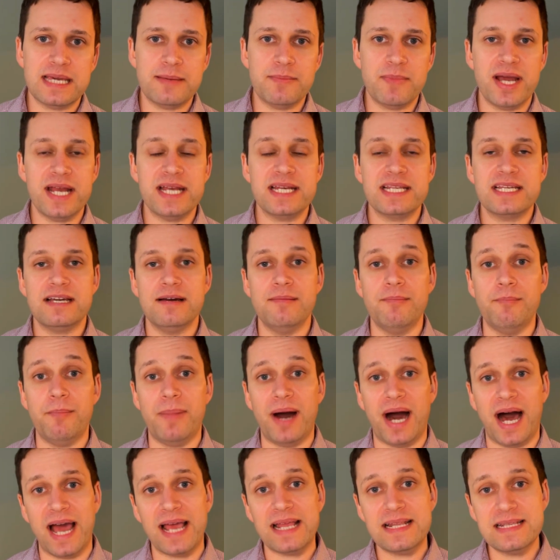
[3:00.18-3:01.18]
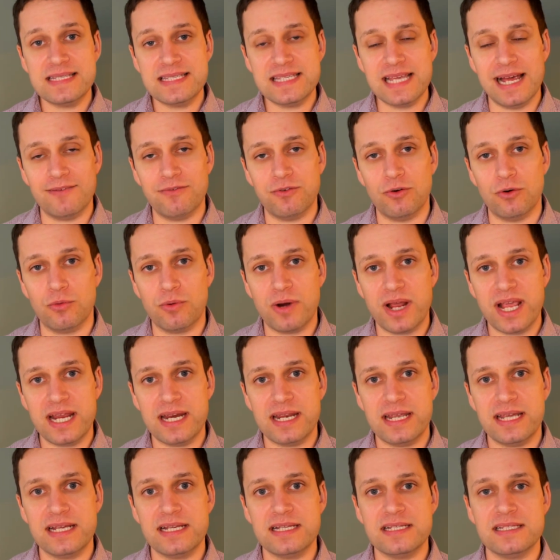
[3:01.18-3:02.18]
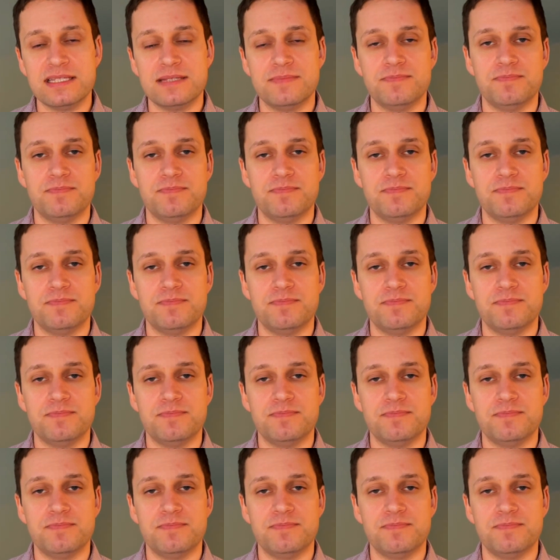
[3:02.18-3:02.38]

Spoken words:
might combine several ratings